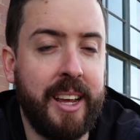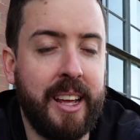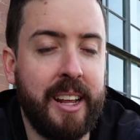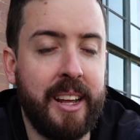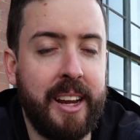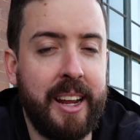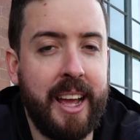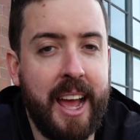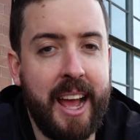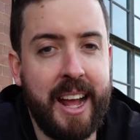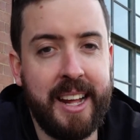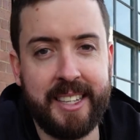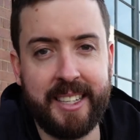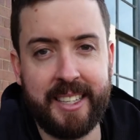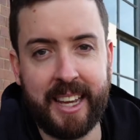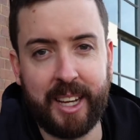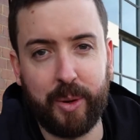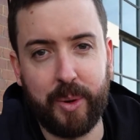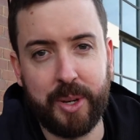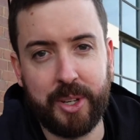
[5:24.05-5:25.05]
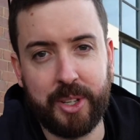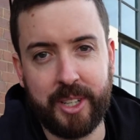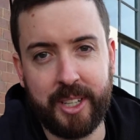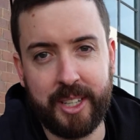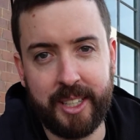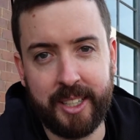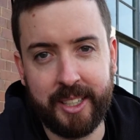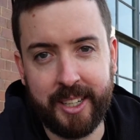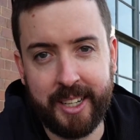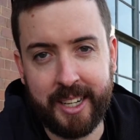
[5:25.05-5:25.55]
And I answered that question
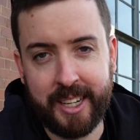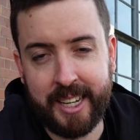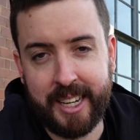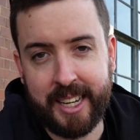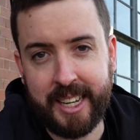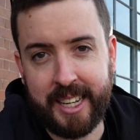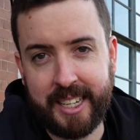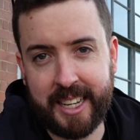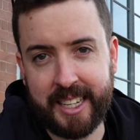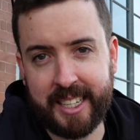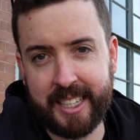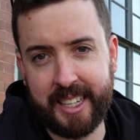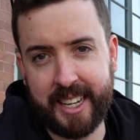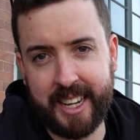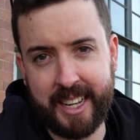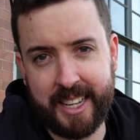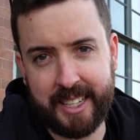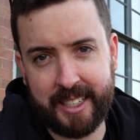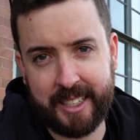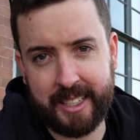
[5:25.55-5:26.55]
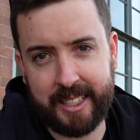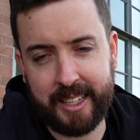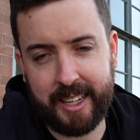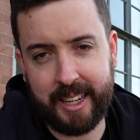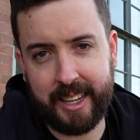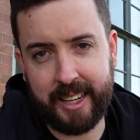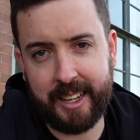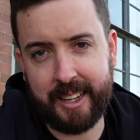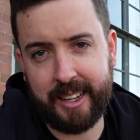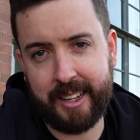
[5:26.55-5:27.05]
in yesterday's
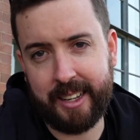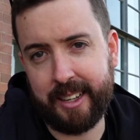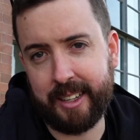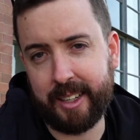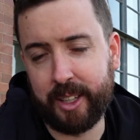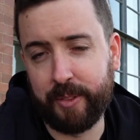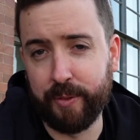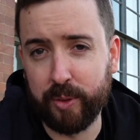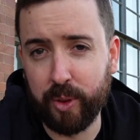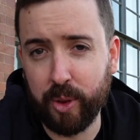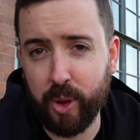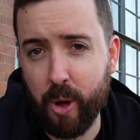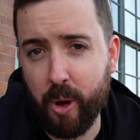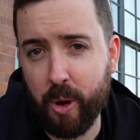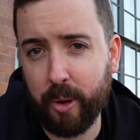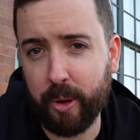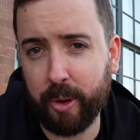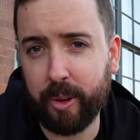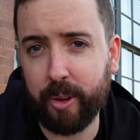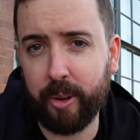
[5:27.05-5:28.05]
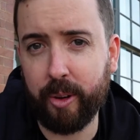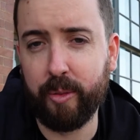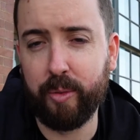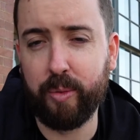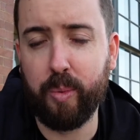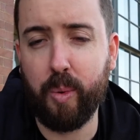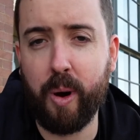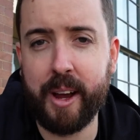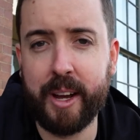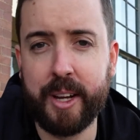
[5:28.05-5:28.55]
vlog
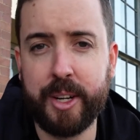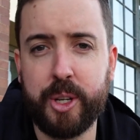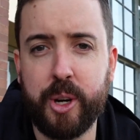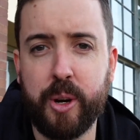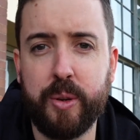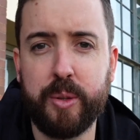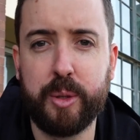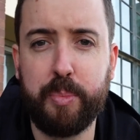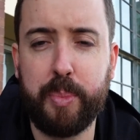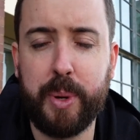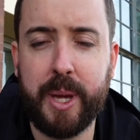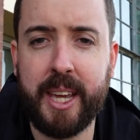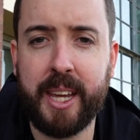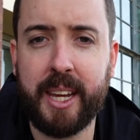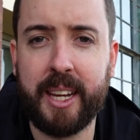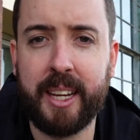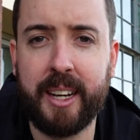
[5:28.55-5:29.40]
of why I chose pink.